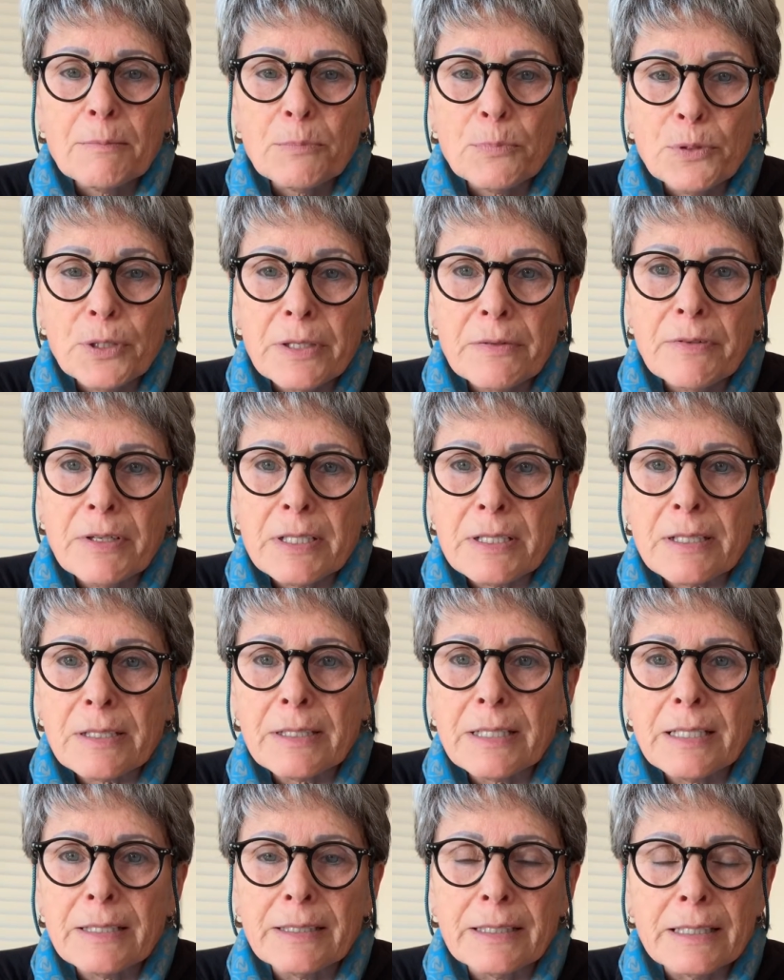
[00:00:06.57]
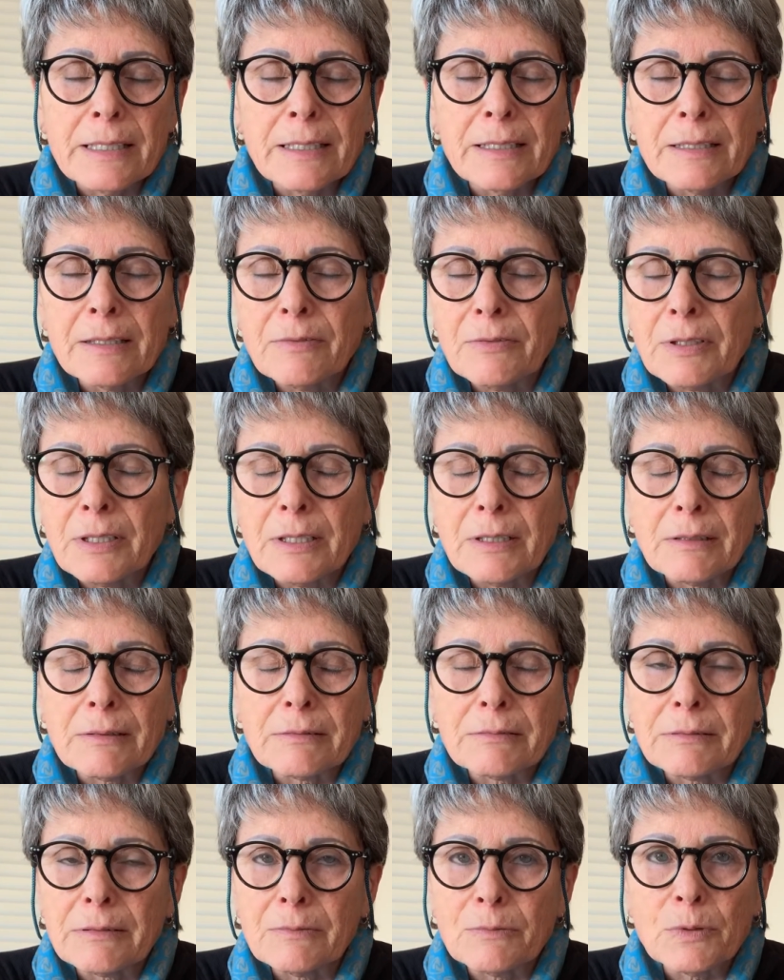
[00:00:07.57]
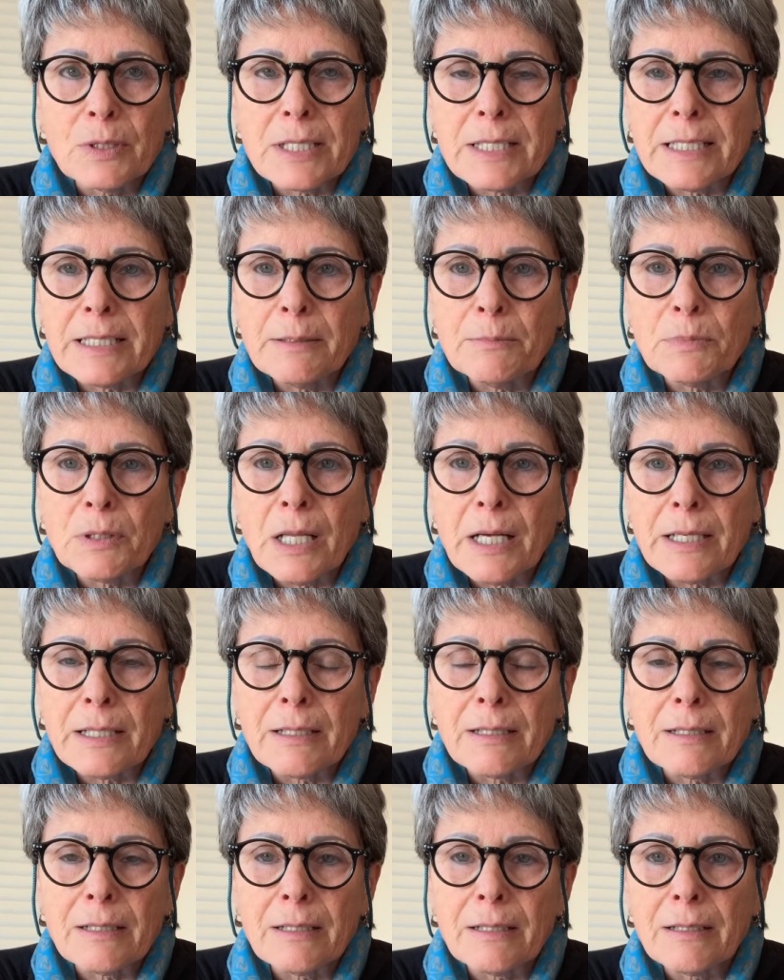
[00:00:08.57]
Previously, at the end of what seemed like